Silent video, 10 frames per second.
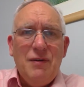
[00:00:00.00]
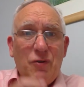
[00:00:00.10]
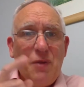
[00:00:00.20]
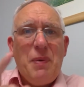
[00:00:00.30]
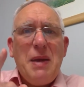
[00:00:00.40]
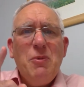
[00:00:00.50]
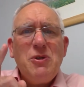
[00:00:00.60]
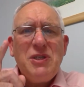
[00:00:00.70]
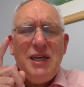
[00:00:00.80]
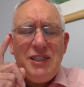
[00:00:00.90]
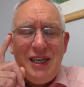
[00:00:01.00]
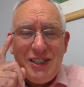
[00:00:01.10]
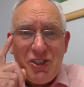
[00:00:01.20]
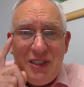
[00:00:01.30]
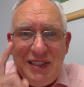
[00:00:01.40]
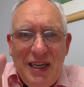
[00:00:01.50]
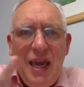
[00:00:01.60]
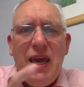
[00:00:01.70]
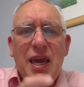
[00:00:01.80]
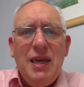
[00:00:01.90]
For the Bible says, yes,
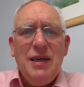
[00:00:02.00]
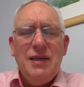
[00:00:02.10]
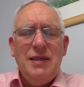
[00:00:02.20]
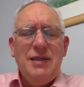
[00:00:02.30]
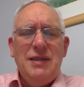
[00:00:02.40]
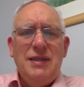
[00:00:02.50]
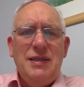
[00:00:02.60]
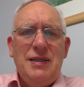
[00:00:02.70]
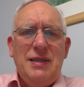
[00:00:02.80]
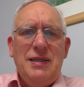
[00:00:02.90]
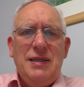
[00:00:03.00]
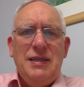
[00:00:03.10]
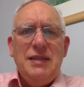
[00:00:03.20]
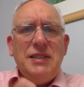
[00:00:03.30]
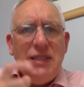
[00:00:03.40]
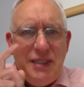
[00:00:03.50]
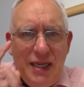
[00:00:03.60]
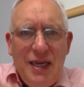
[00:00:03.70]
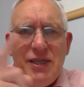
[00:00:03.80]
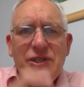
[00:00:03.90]
today.
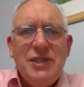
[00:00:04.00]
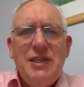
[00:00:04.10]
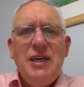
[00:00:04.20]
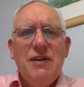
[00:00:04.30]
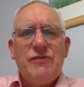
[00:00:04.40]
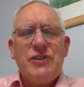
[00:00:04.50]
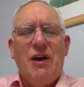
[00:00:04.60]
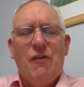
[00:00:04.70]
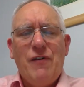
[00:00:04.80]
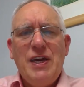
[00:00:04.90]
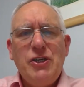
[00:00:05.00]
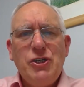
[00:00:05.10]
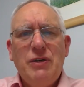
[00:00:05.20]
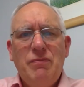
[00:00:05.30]
Today is the day of salvation.